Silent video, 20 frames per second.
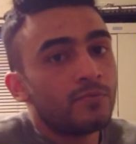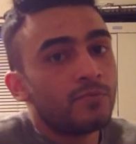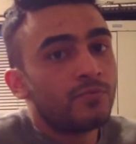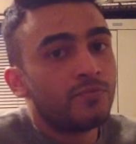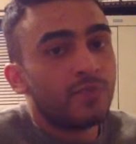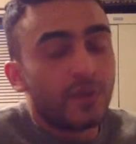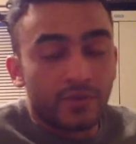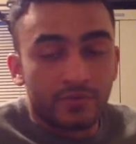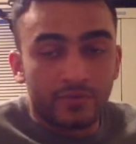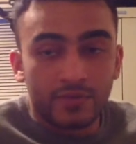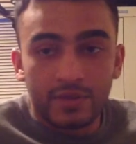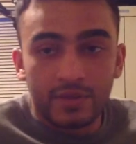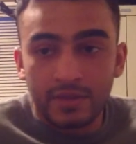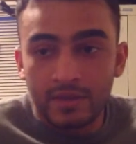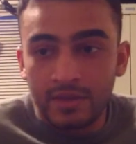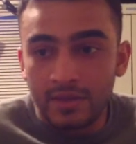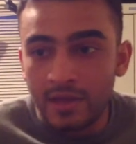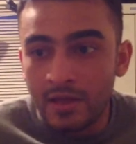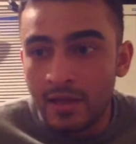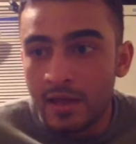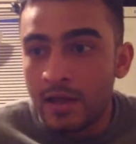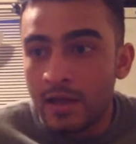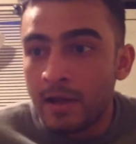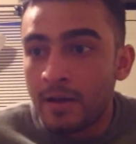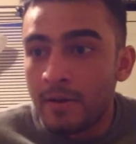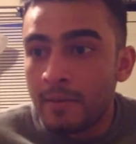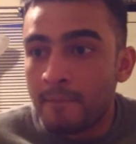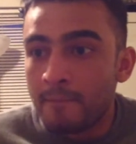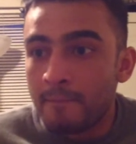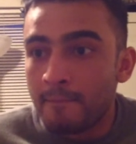Fifth.
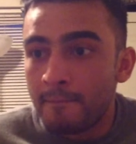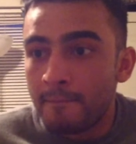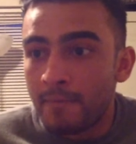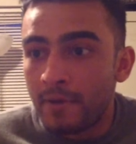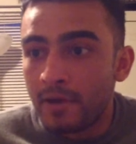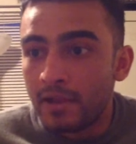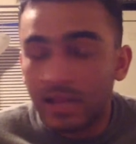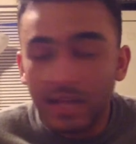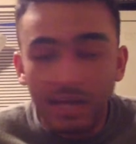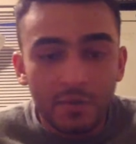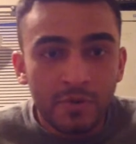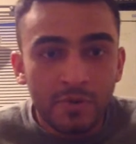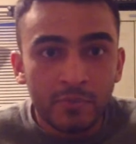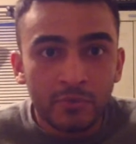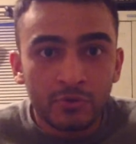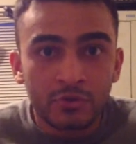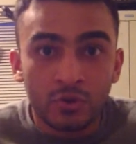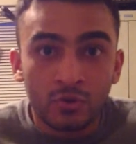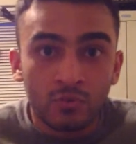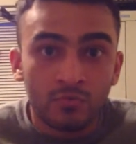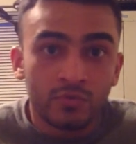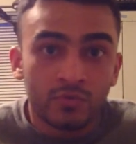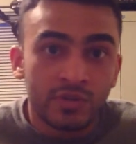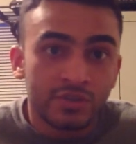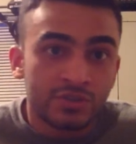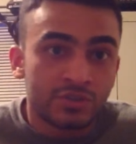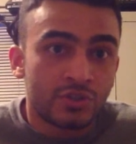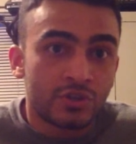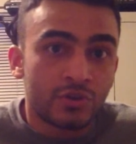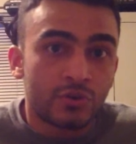A lot of people don't
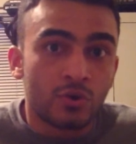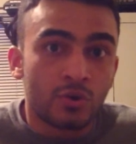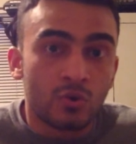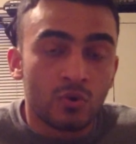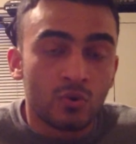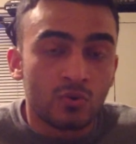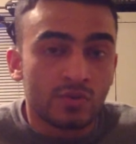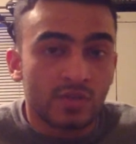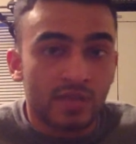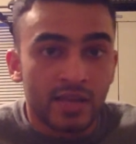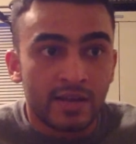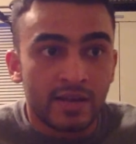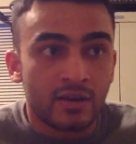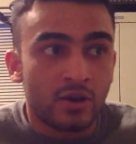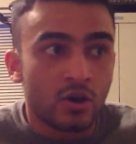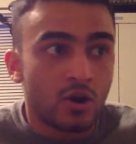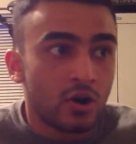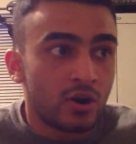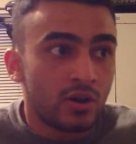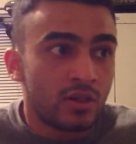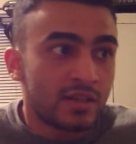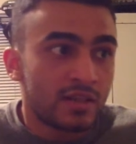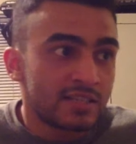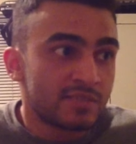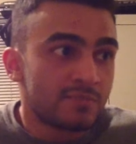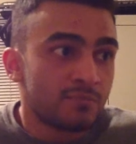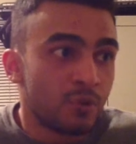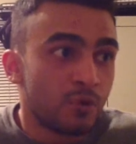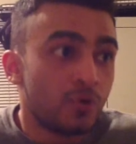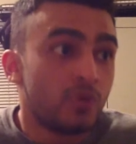reach their goals and are
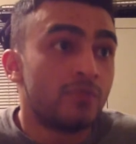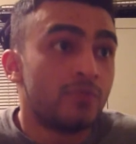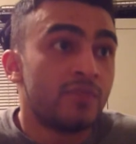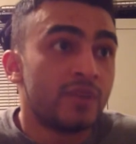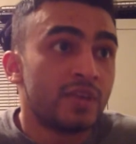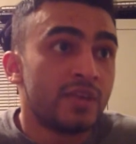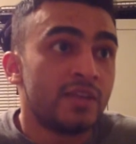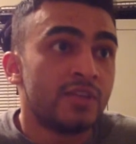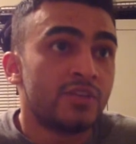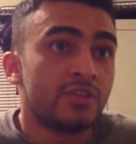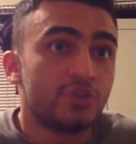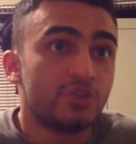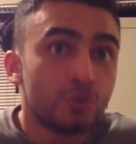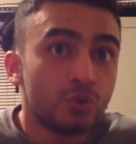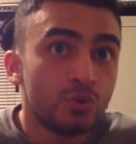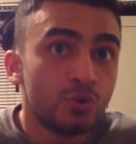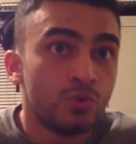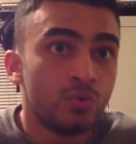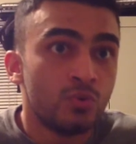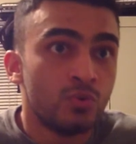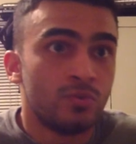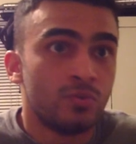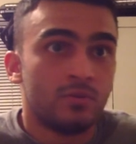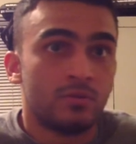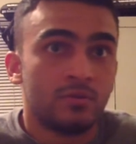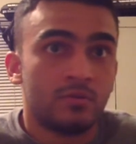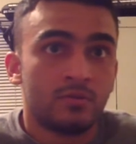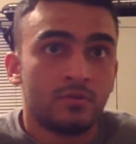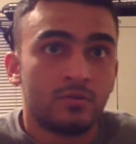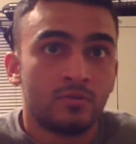less motivated to
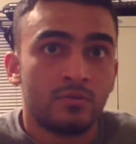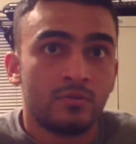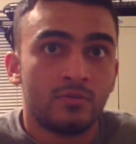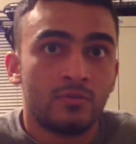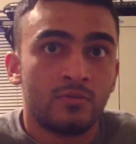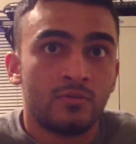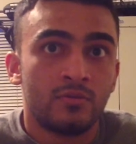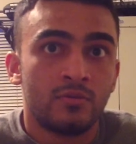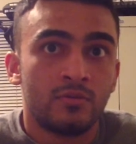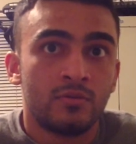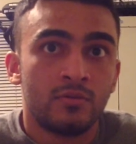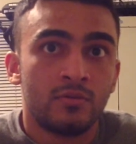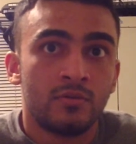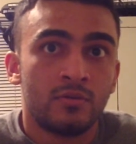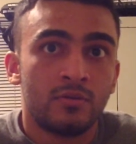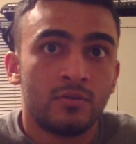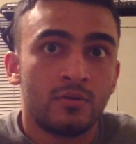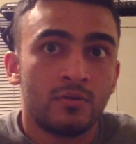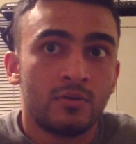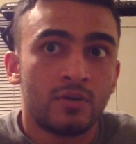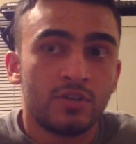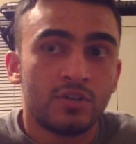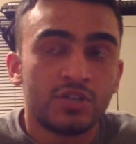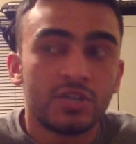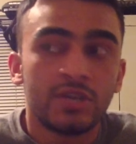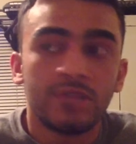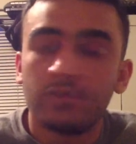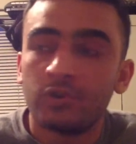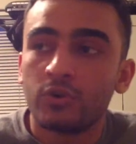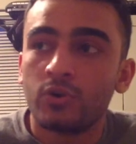
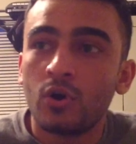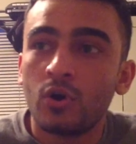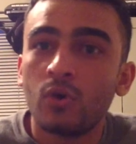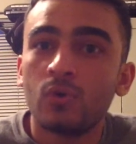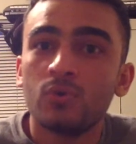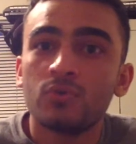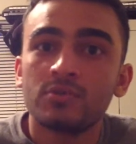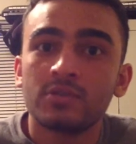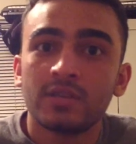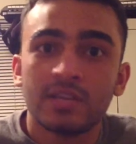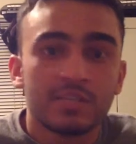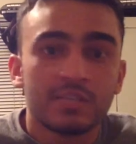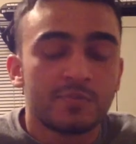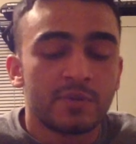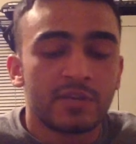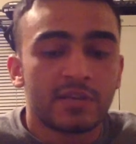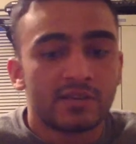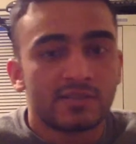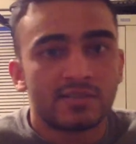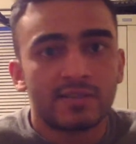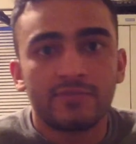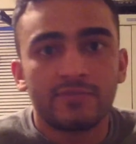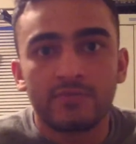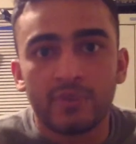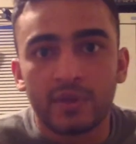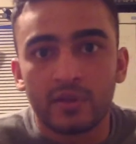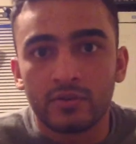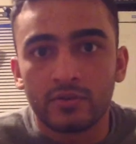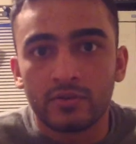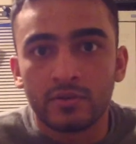achieve their goals. It's because they
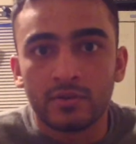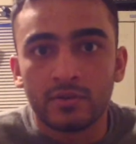failed.